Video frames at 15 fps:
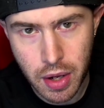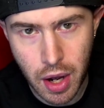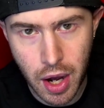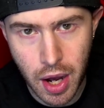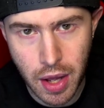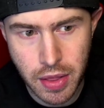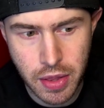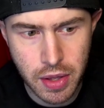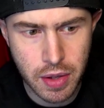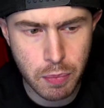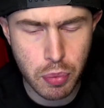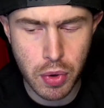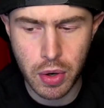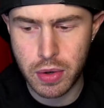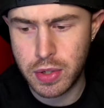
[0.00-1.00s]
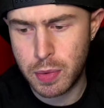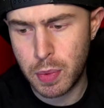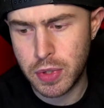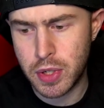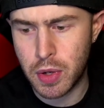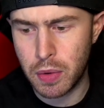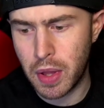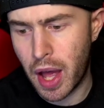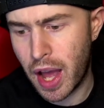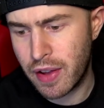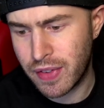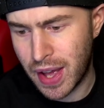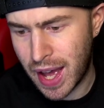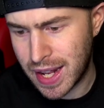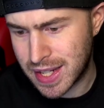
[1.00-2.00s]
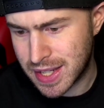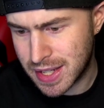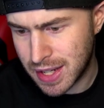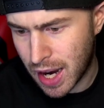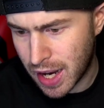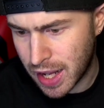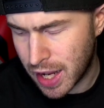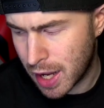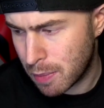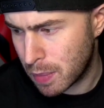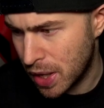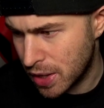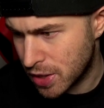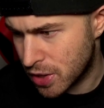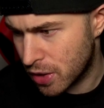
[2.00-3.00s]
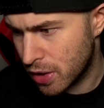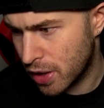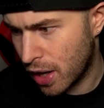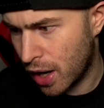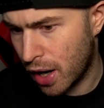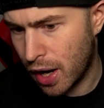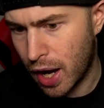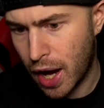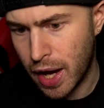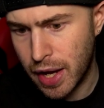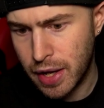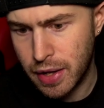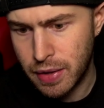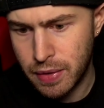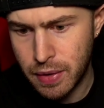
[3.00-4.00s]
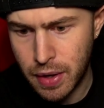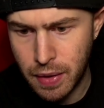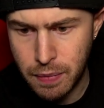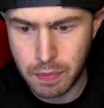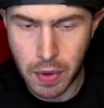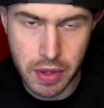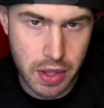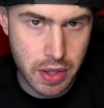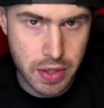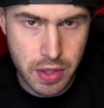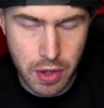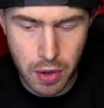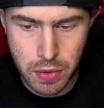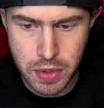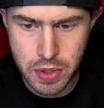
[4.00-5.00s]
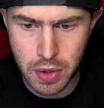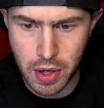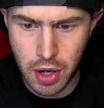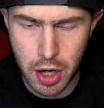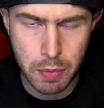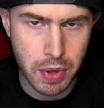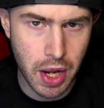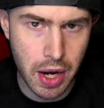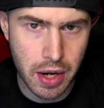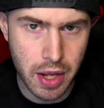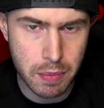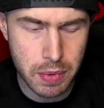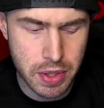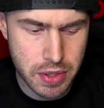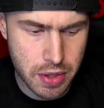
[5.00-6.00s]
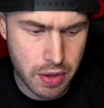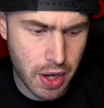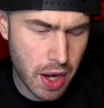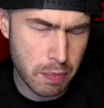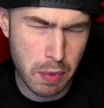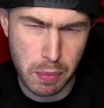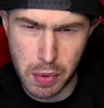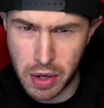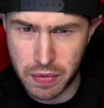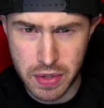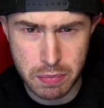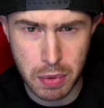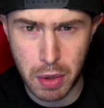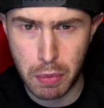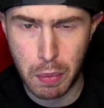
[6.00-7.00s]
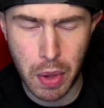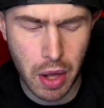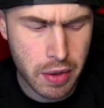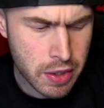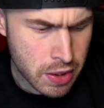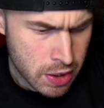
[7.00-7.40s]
The pre-order is supposed to go live at 9 a.m. Eastern. I'm on the East Coast, so I got up at 8 a.m. Eastern, had my breakfast, blah, blah, blah.